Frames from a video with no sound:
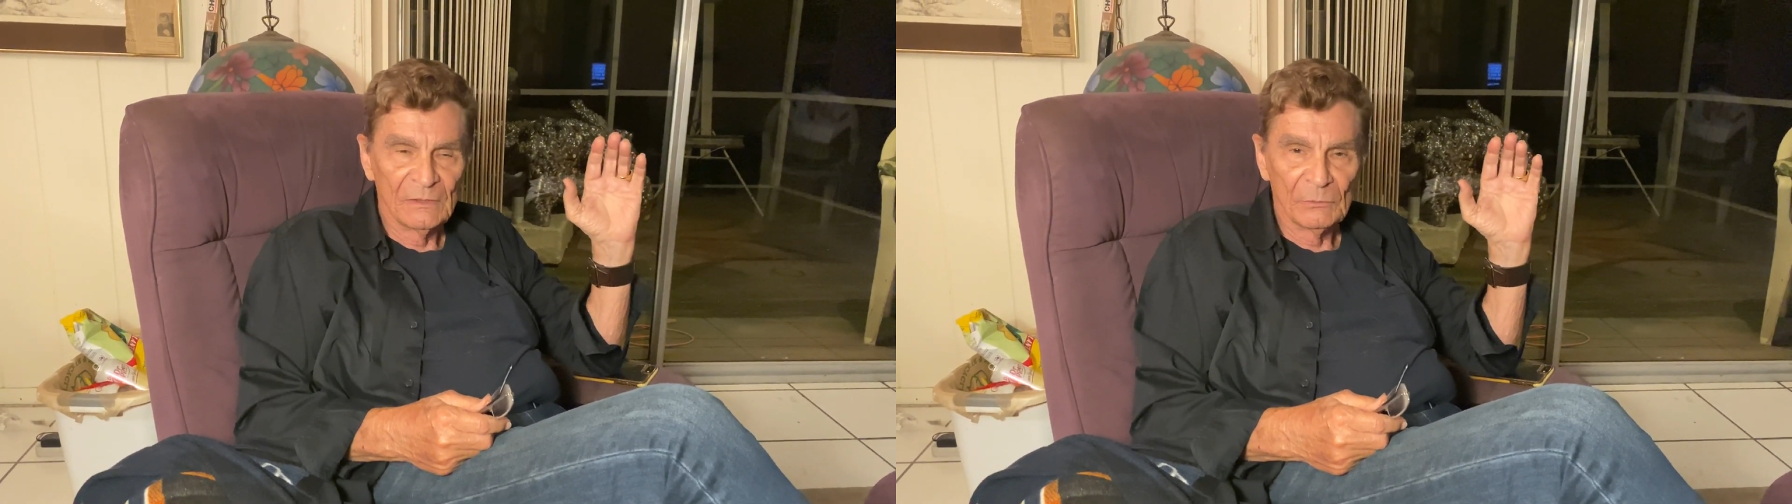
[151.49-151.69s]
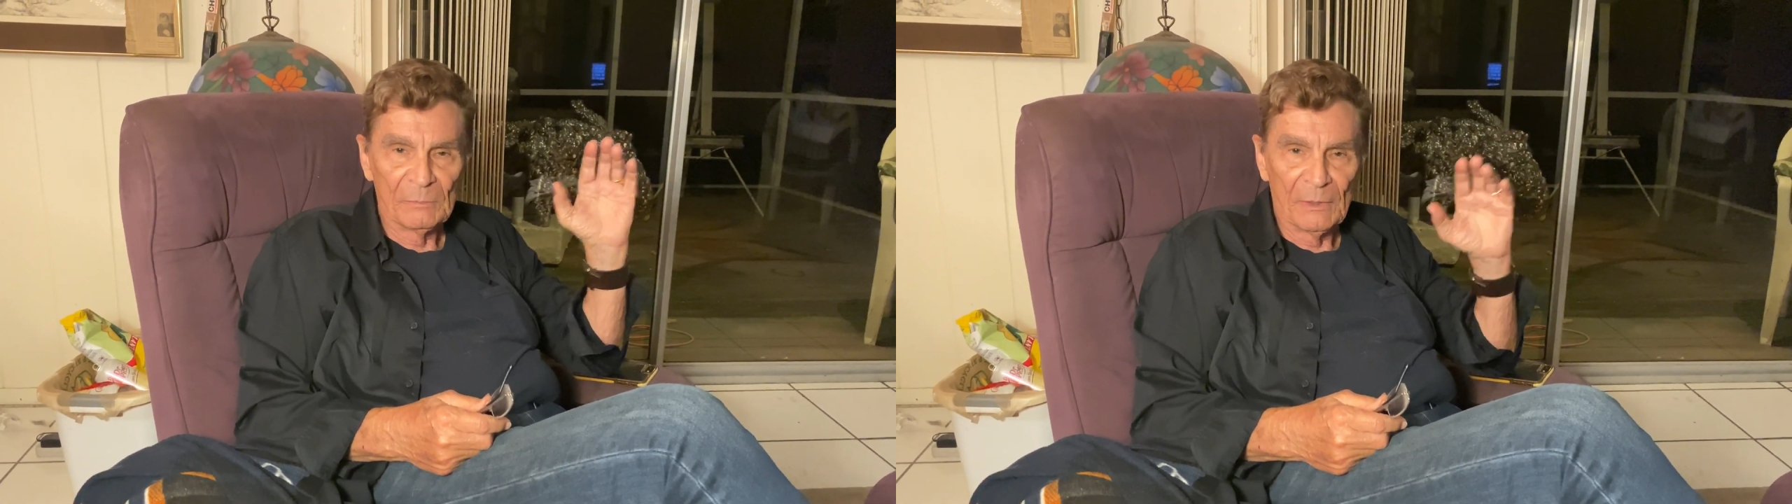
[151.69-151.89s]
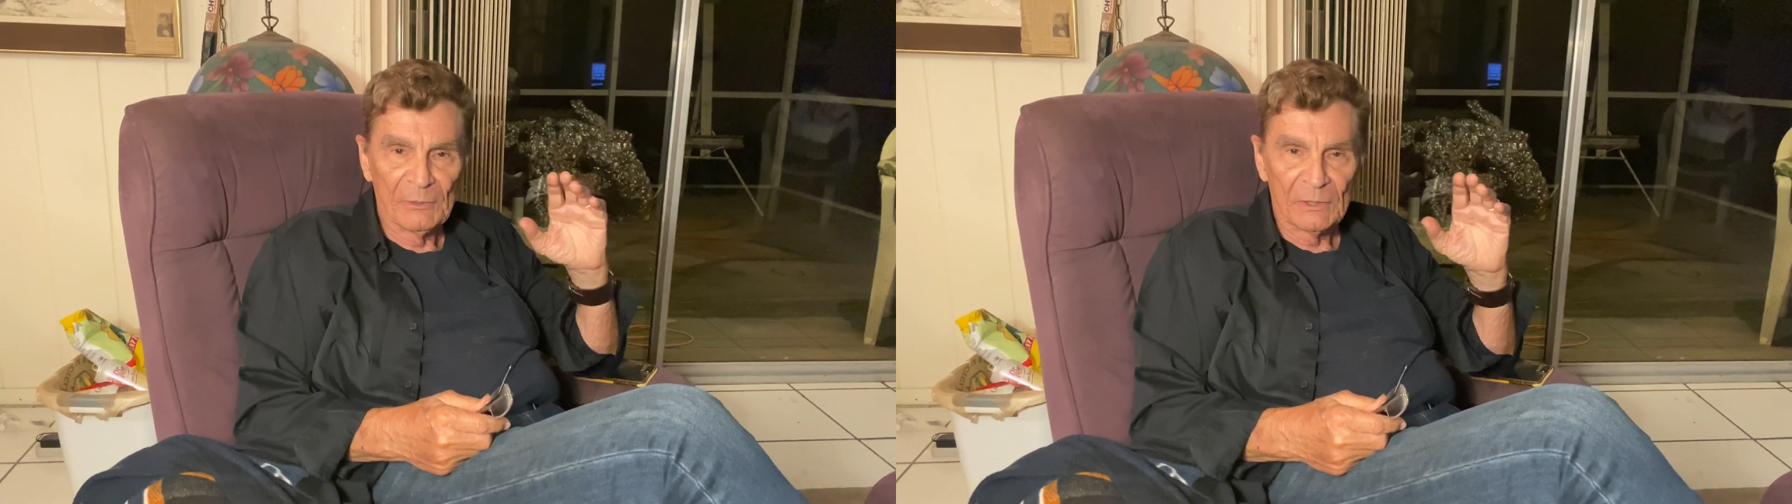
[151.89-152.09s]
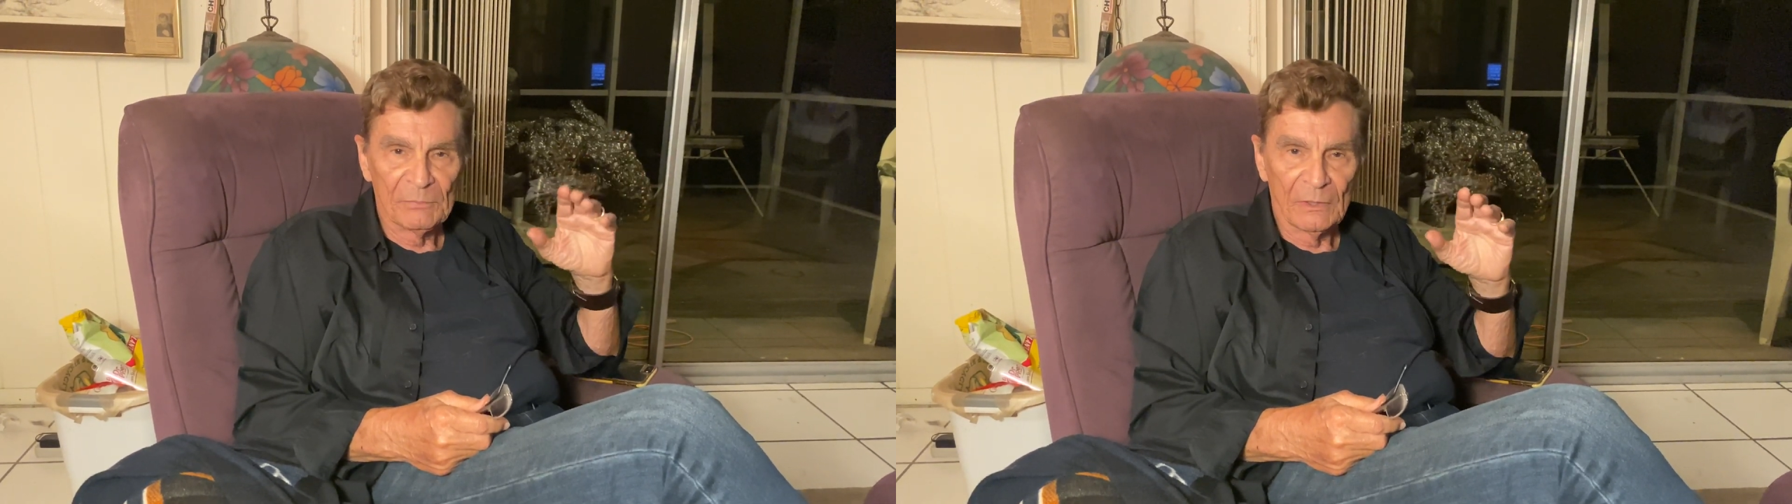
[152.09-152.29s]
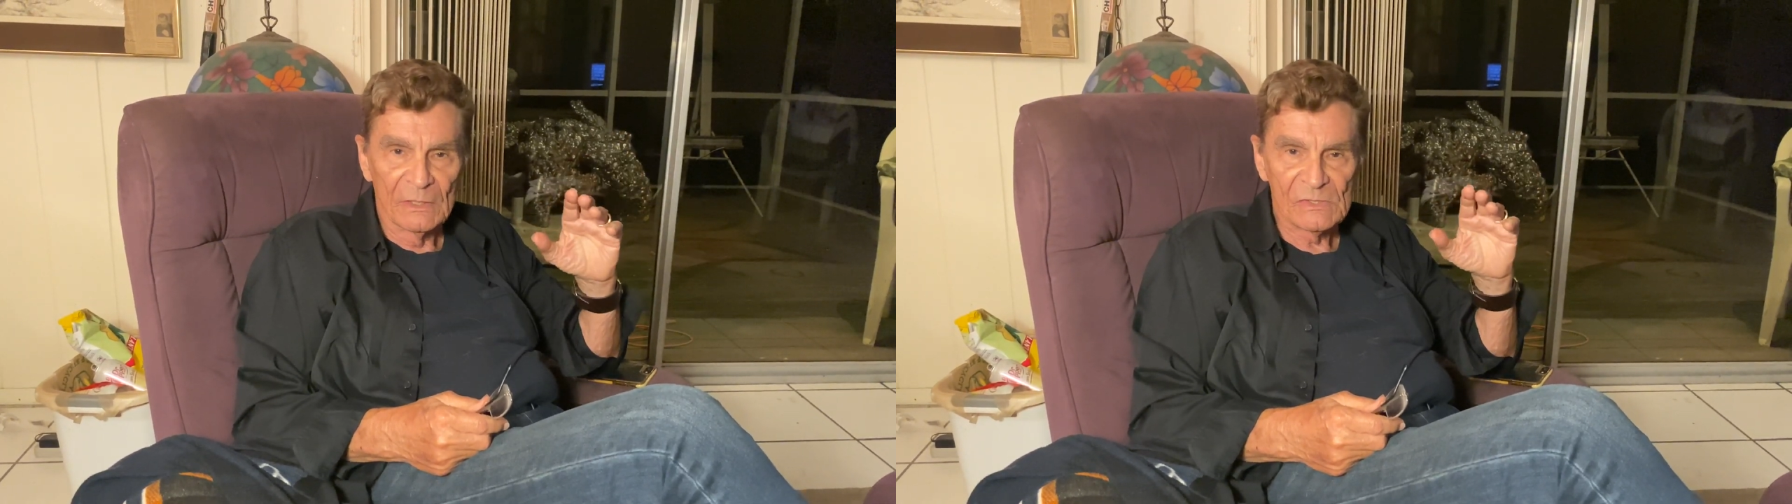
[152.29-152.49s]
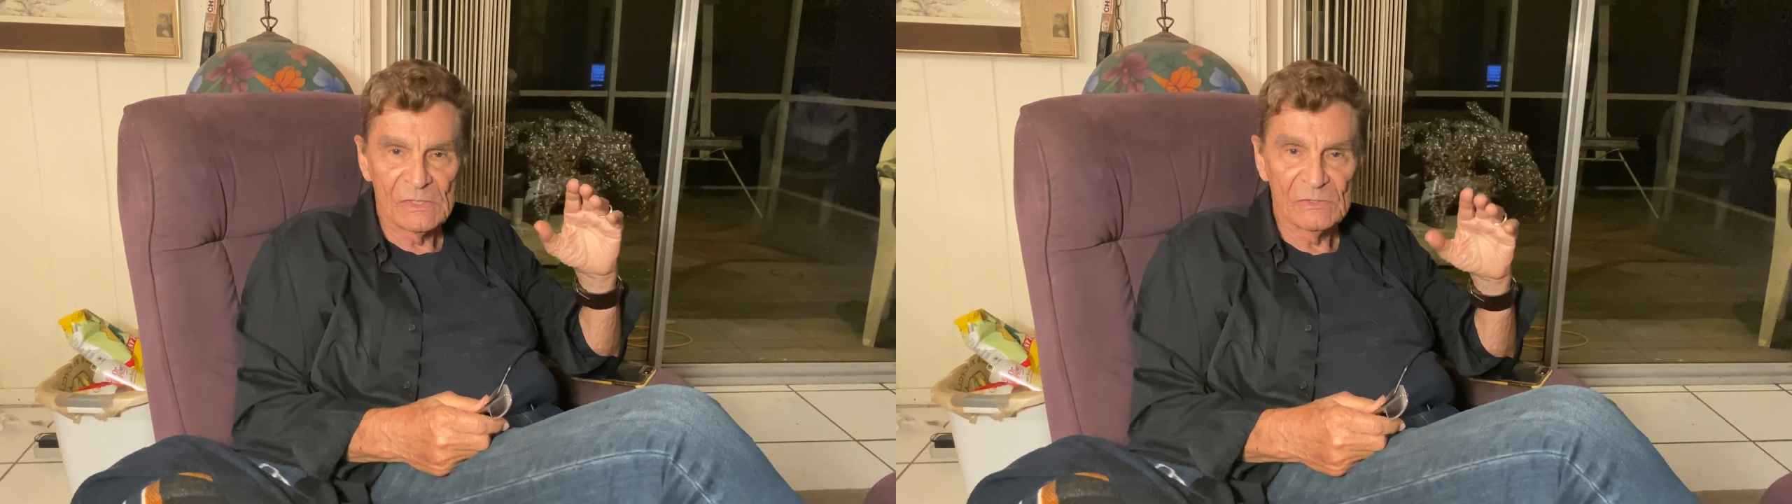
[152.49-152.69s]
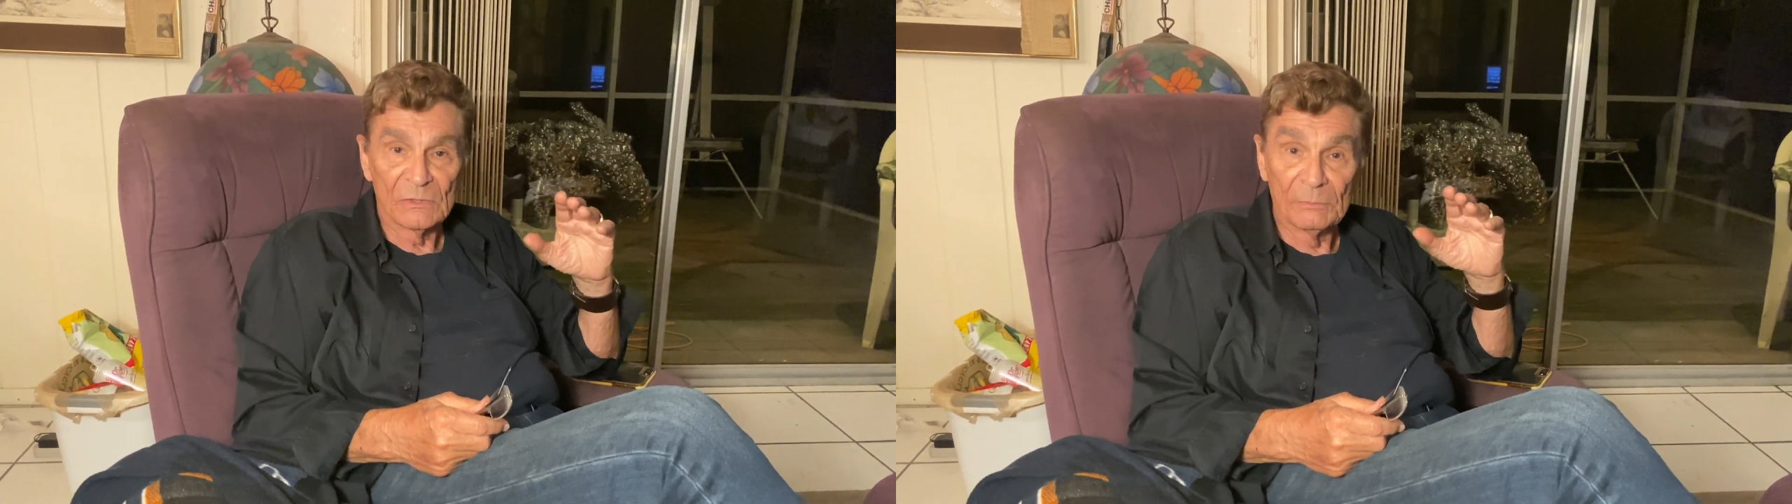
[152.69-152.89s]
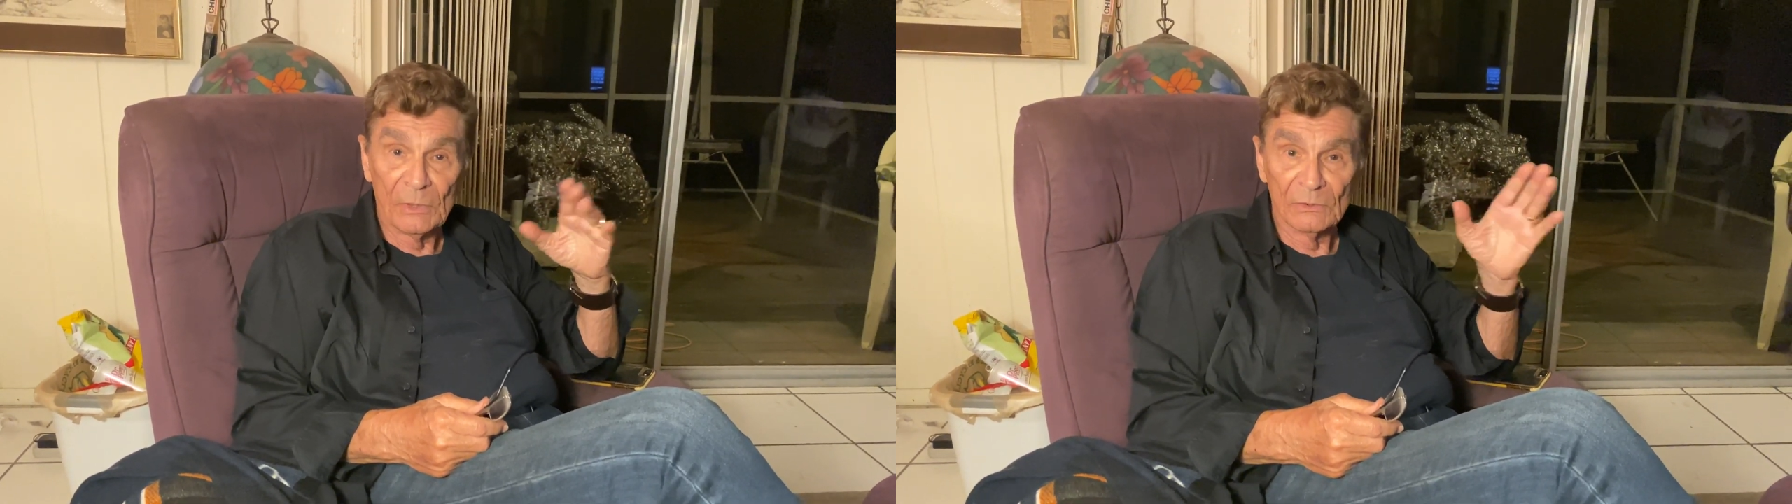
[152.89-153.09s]
Republican Party says they're
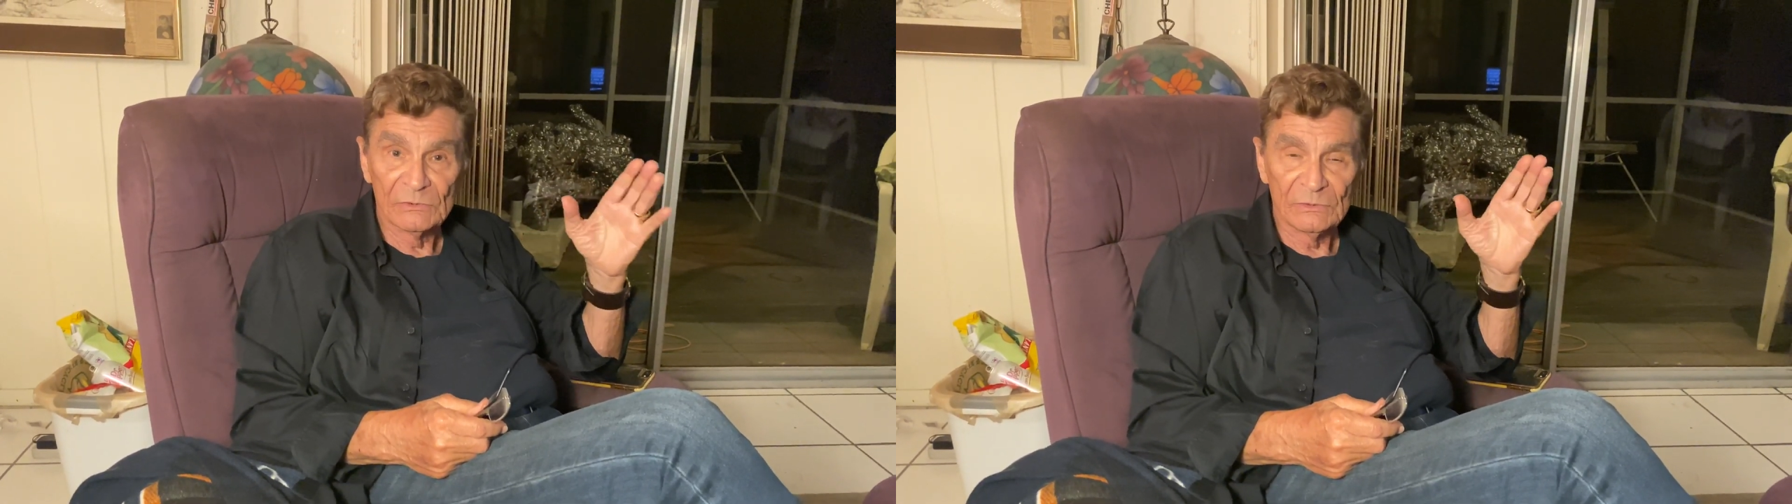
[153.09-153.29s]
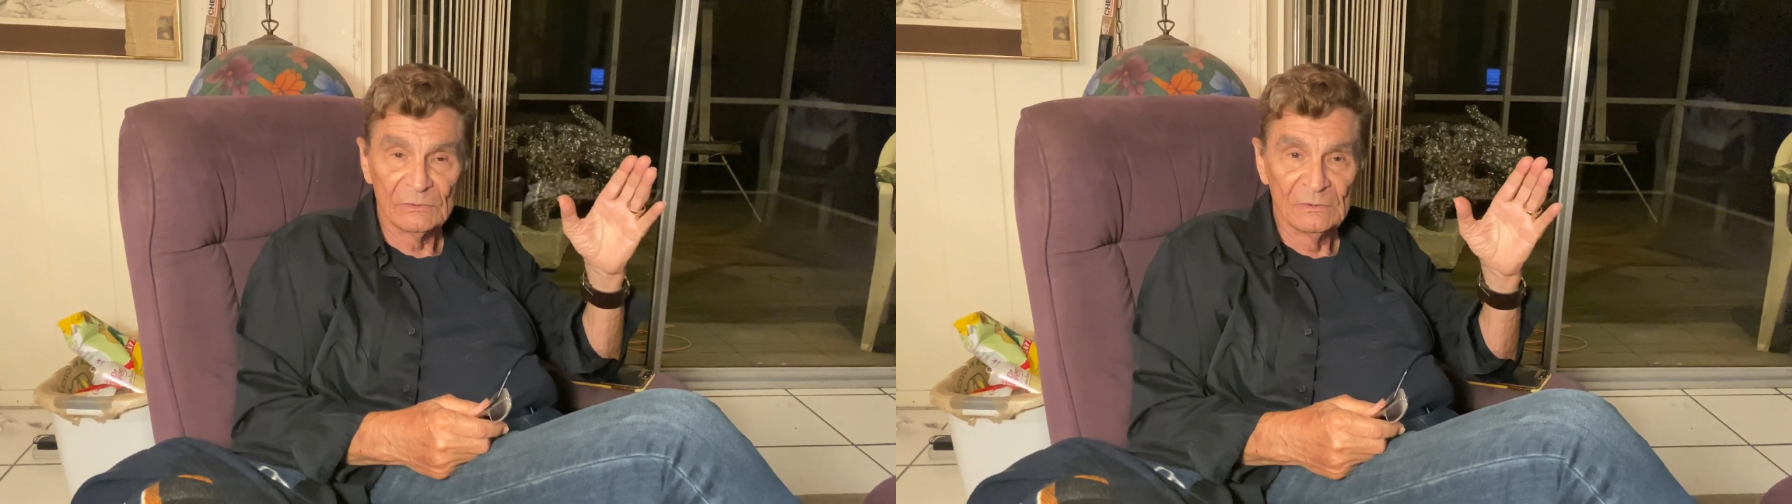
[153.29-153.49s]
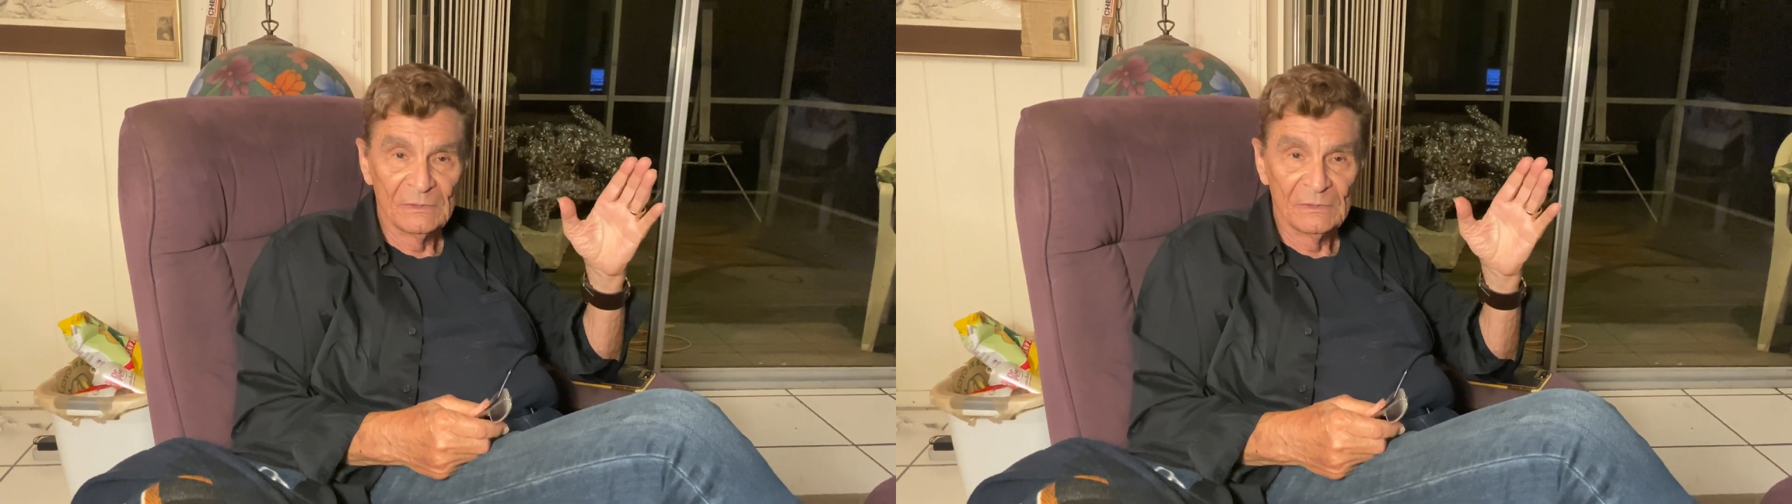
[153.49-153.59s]
opposed to.